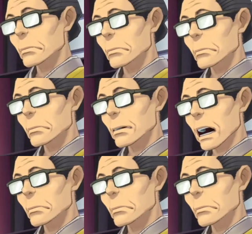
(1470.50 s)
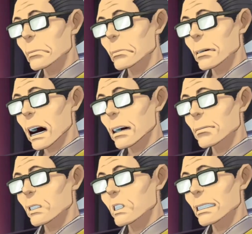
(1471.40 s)
who's this fella?
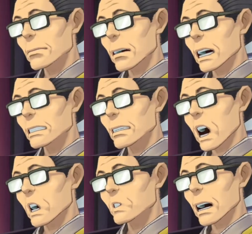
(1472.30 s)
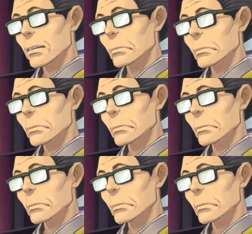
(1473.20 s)
Witness, state your name and occupation for the